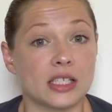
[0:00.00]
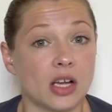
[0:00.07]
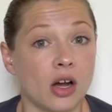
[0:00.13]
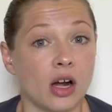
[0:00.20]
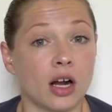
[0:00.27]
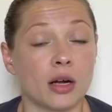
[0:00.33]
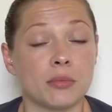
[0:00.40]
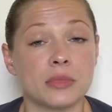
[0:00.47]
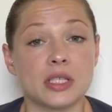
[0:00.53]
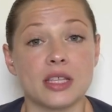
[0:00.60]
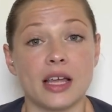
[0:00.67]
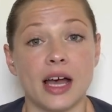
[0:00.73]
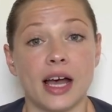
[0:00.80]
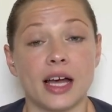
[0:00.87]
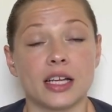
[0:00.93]
arms
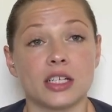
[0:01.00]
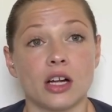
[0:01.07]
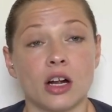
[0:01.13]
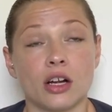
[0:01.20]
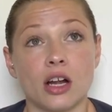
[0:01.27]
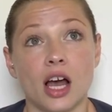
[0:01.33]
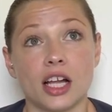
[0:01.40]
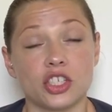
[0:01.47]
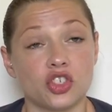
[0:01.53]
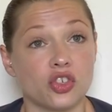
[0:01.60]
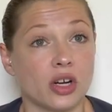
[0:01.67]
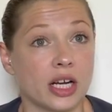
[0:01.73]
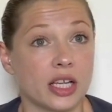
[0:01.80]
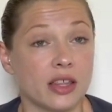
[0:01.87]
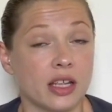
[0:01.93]
that are not
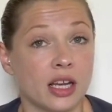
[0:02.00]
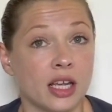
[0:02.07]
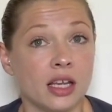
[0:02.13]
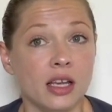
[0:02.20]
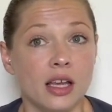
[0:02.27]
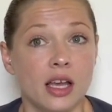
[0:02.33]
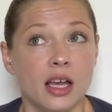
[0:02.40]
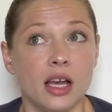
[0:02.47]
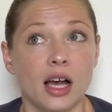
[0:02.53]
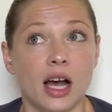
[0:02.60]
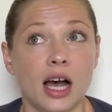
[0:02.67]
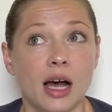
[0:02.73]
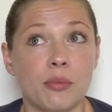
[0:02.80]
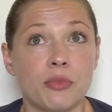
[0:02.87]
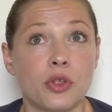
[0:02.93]
strengthening
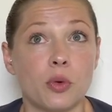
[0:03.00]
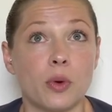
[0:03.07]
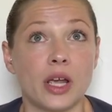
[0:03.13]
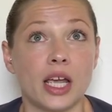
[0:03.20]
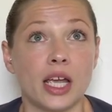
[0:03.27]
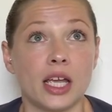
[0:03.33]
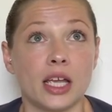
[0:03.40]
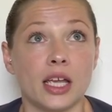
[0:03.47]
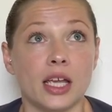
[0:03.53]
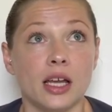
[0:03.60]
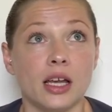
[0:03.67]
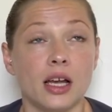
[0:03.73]
the way